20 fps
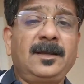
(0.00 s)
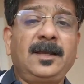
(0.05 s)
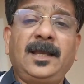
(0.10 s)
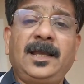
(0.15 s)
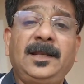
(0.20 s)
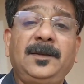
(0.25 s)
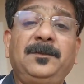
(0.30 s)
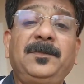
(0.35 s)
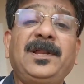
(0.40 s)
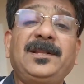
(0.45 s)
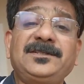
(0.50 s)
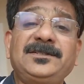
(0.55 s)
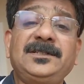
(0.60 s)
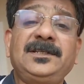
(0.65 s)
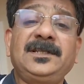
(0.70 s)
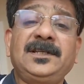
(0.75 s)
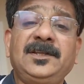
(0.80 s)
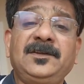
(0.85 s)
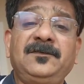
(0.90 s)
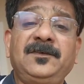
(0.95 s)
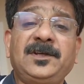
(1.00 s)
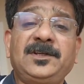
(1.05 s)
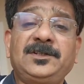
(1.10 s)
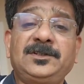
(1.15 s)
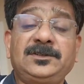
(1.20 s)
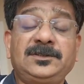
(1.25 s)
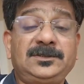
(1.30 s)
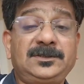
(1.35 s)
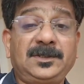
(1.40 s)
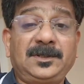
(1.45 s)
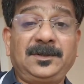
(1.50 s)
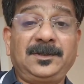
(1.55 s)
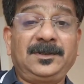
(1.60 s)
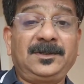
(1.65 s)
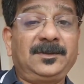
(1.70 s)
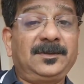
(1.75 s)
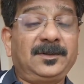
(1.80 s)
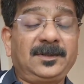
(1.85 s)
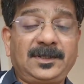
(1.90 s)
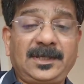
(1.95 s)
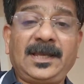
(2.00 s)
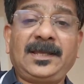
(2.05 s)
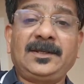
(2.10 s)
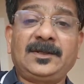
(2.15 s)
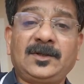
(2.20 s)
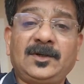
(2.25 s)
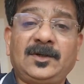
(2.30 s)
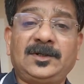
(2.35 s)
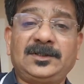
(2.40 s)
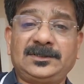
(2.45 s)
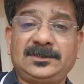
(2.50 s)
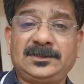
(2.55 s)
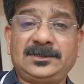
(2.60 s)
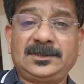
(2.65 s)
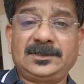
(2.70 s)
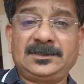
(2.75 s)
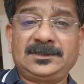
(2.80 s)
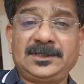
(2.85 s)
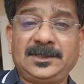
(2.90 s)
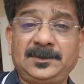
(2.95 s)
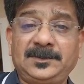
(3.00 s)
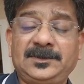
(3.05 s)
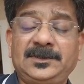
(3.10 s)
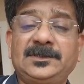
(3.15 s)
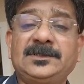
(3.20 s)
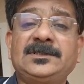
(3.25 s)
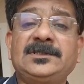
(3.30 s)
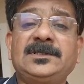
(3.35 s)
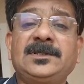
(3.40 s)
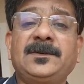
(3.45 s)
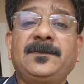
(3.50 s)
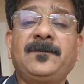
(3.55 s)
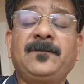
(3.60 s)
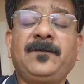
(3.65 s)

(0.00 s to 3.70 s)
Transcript: and parasitic infections can cause sepsis.